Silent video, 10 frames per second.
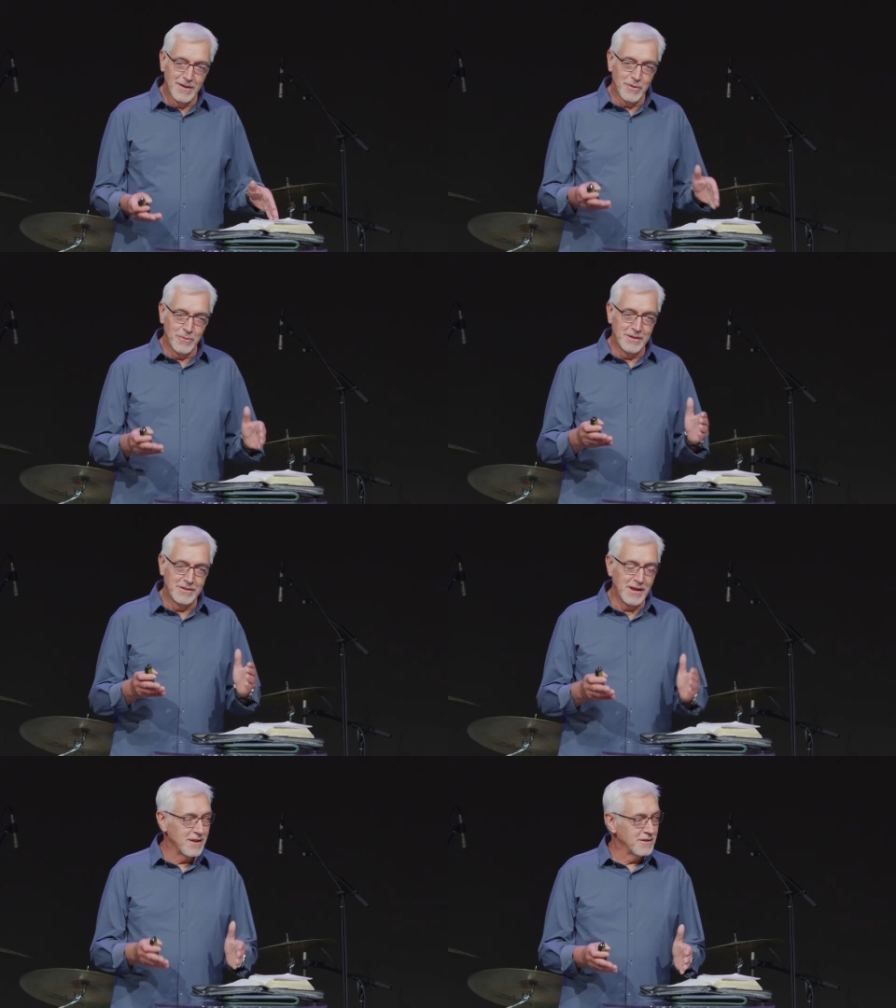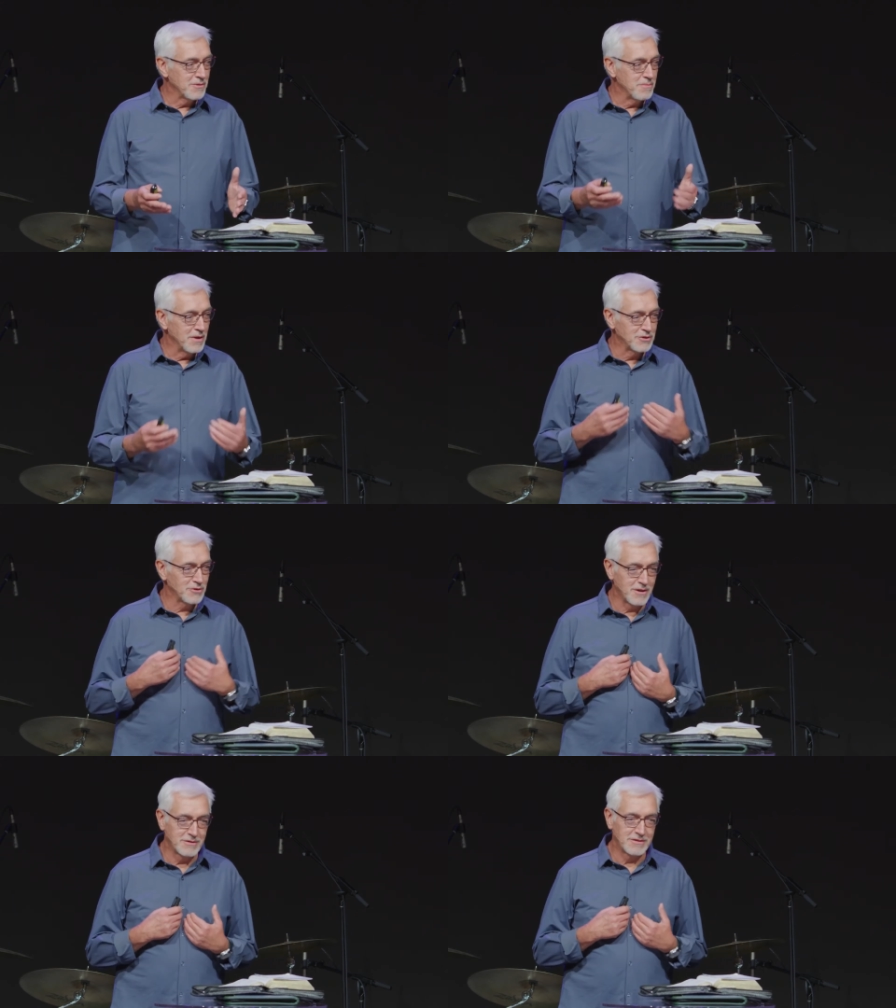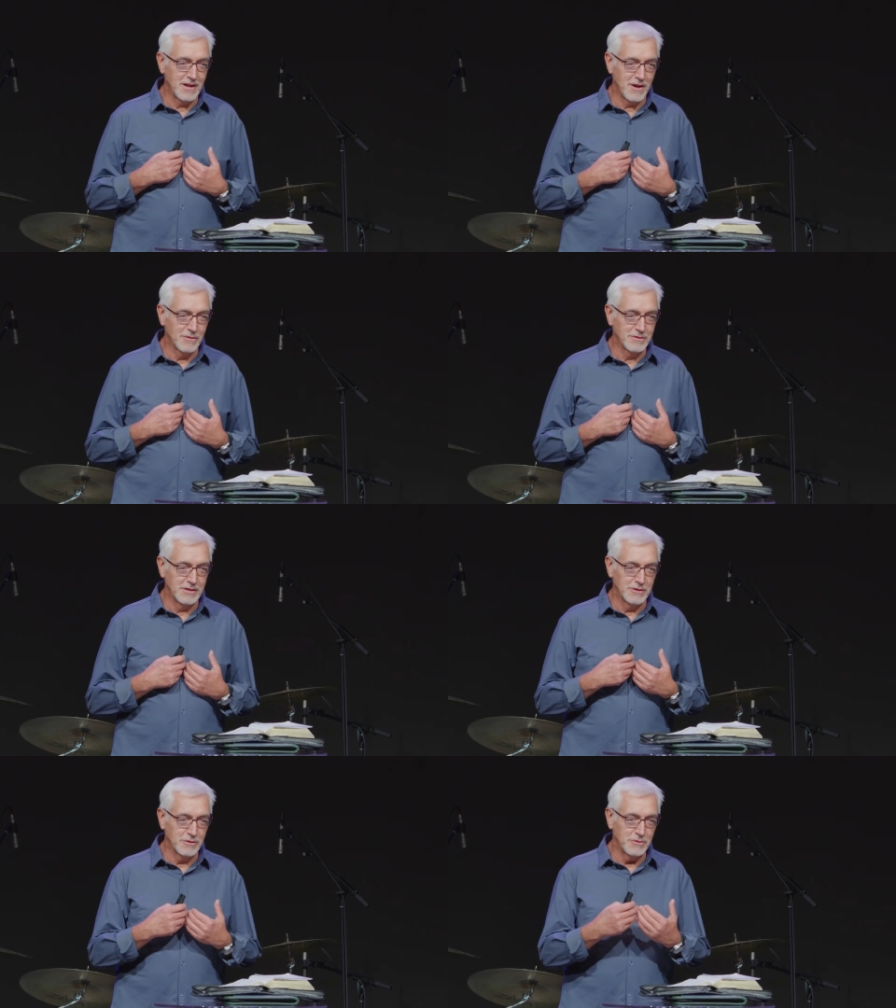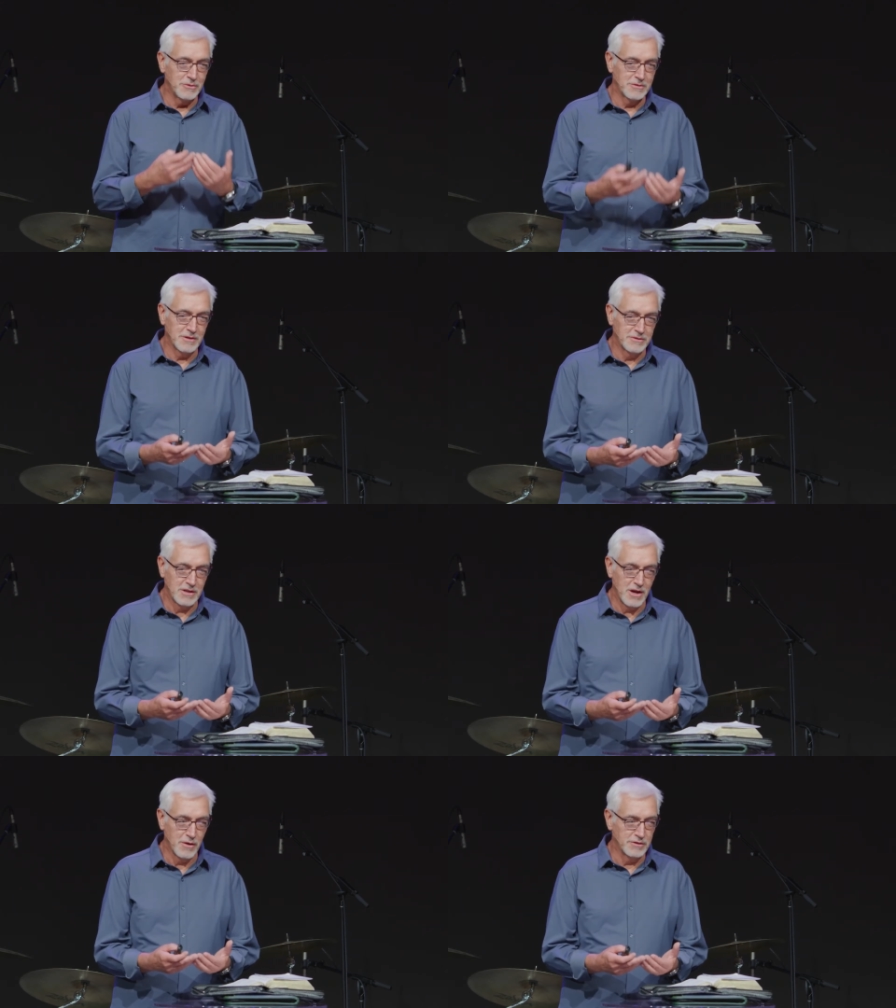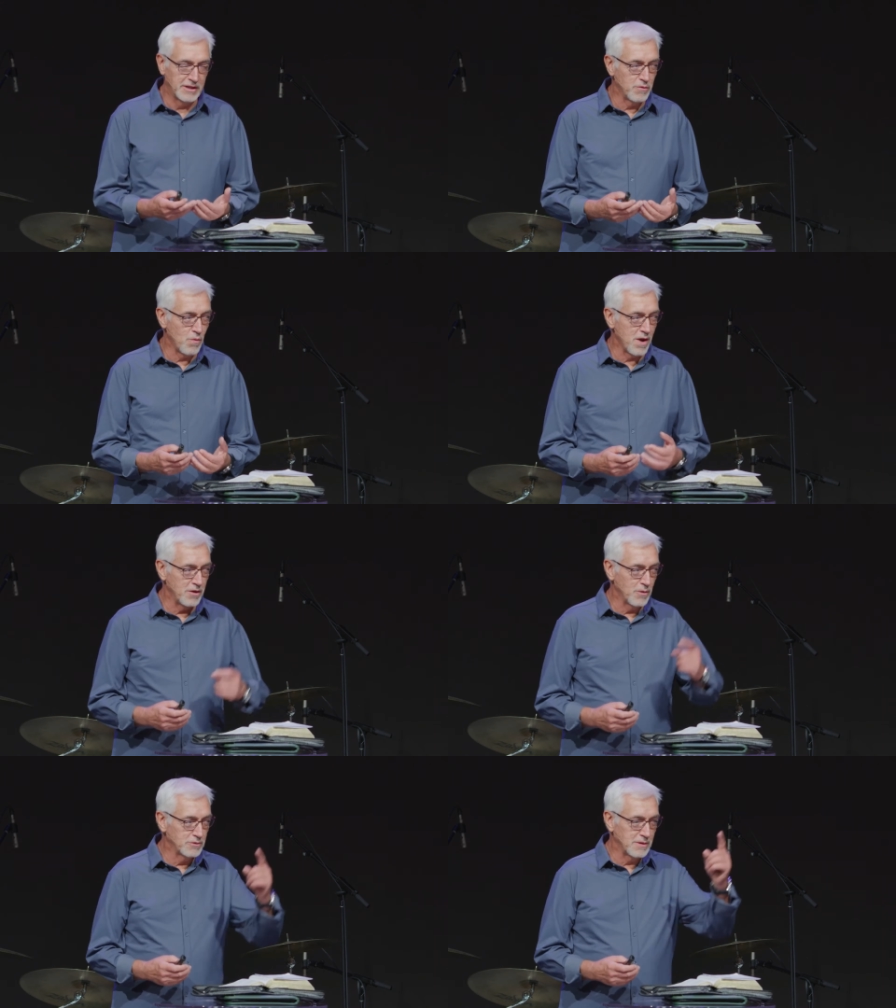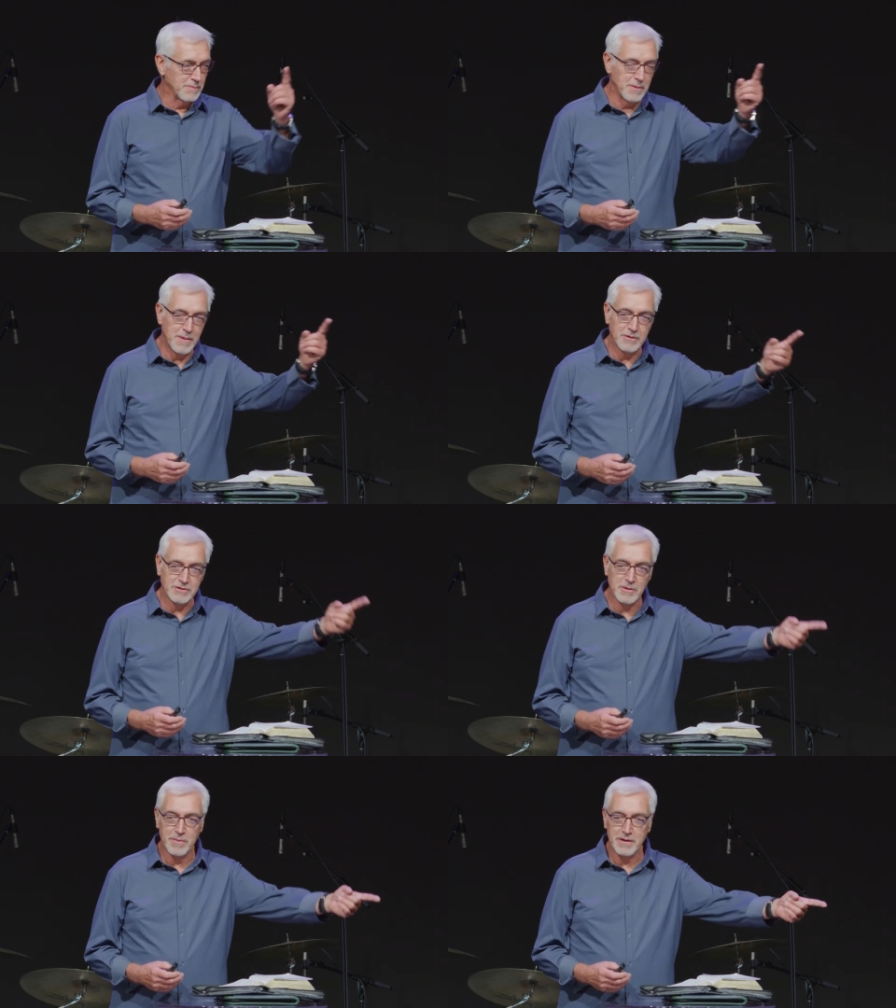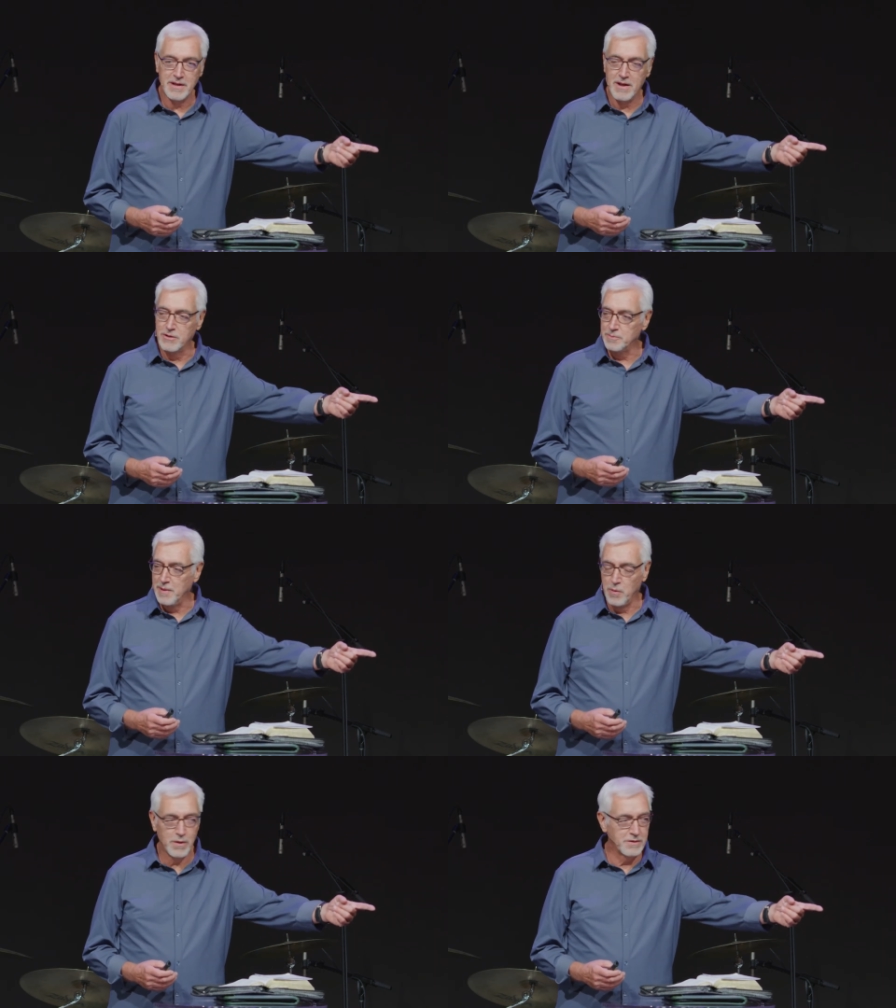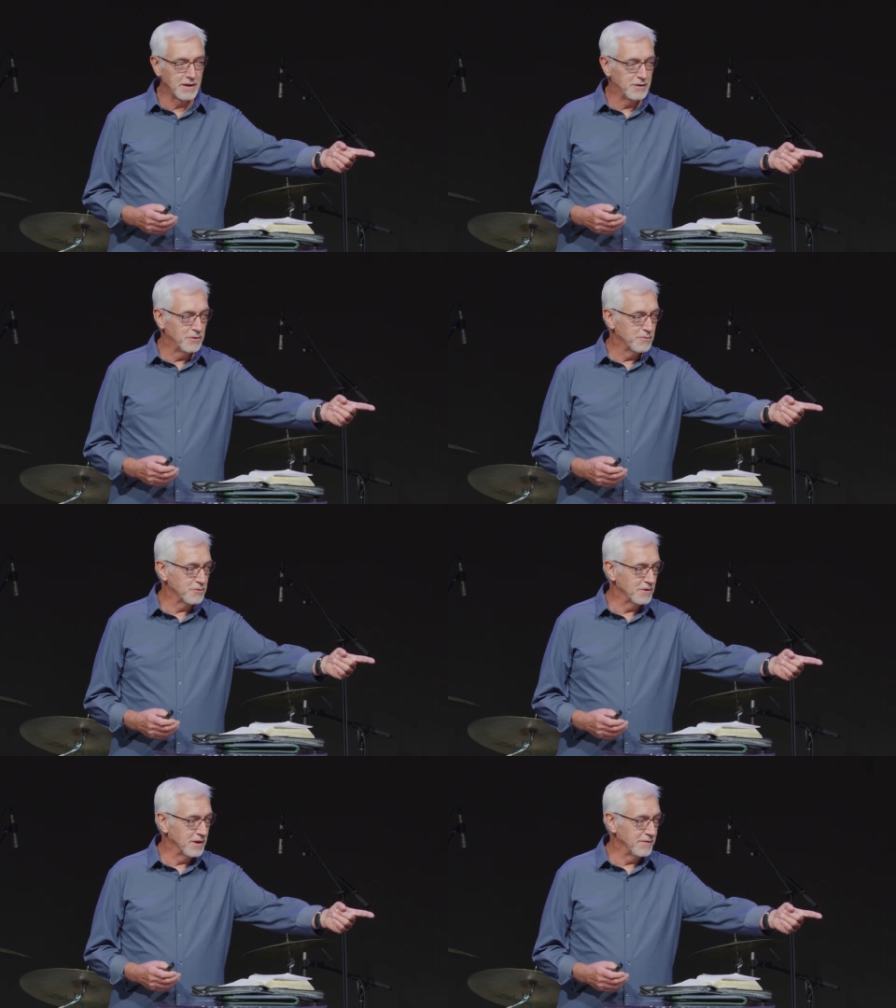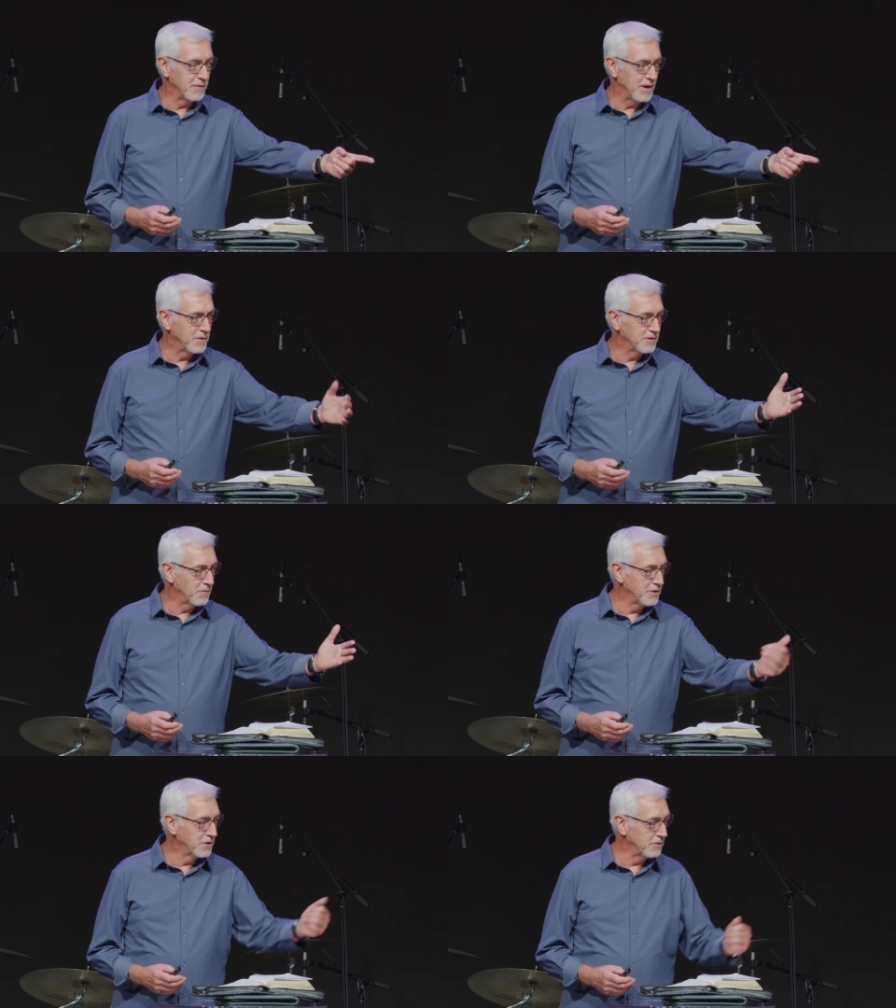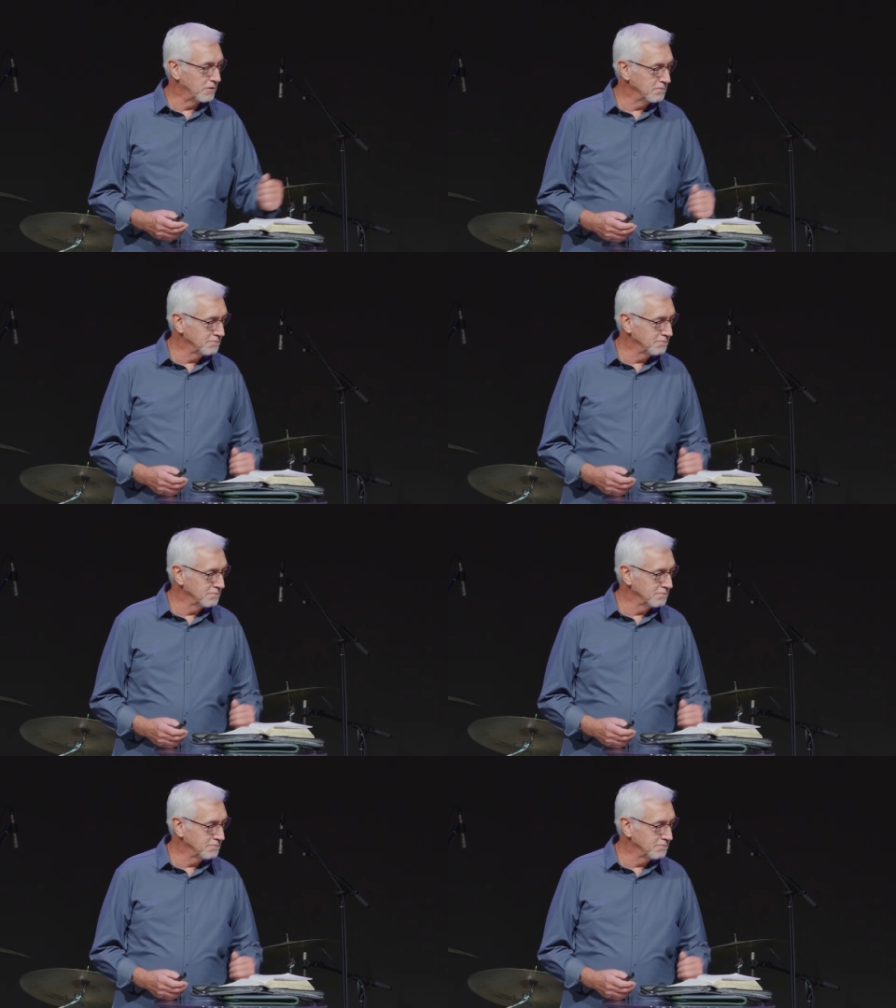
We tend to measure ourselves and introduce ourselves and even want to know something about somebody else by what they do for a living, right? What, is, what do you do?